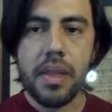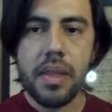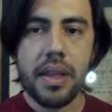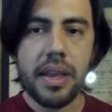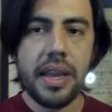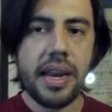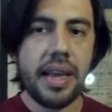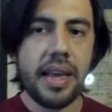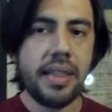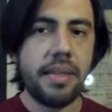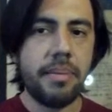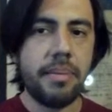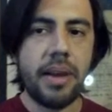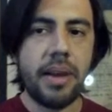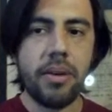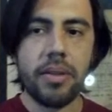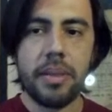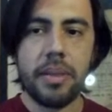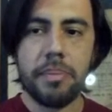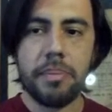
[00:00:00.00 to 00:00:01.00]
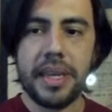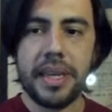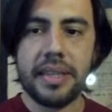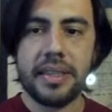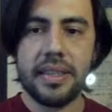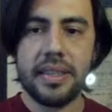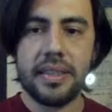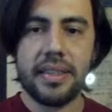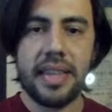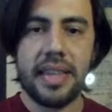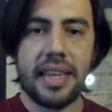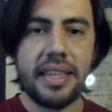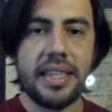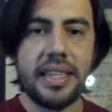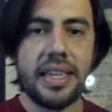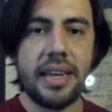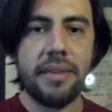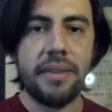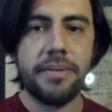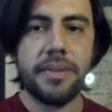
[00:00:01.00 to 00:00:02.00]
Here I develop the pieces, knight
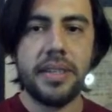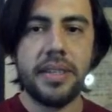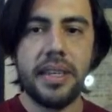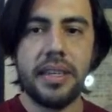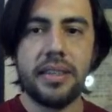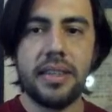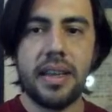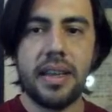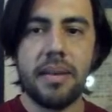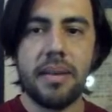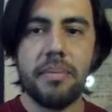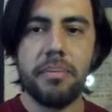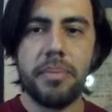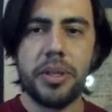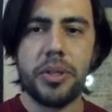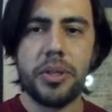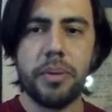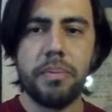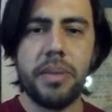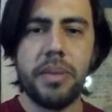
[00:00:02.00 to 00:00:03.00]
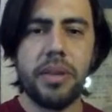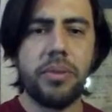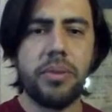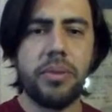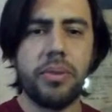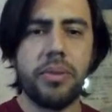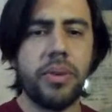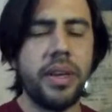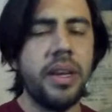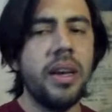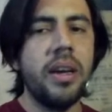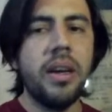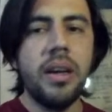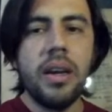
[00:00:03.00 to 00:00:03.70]
gf6, and bishop b3.